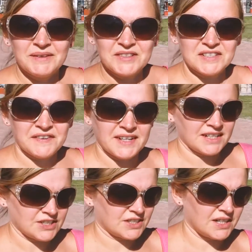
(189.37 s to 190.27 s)
We've just
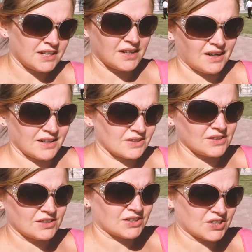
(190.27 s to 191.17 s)
finished our
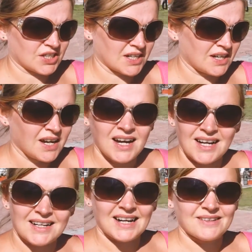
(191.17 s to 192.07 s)
lunch
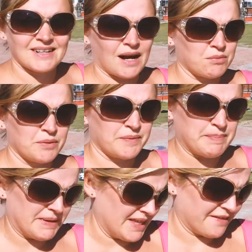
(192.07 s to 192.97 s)
at Cloud Nine.
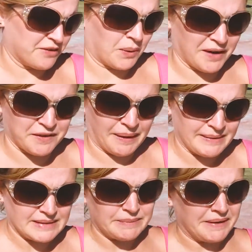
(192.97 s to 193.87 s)
We've been there for quite a few
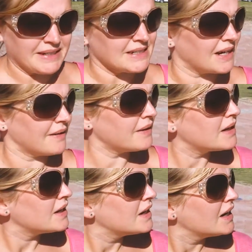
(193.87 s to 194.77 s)
hours, to be honest, now.
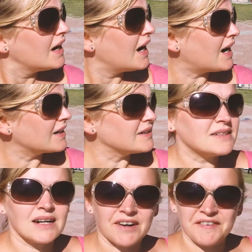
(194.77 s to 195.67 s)

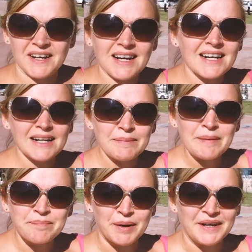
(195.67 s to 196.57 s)
And I feel like a little
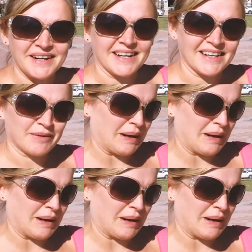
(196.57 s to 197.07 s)
bit burny.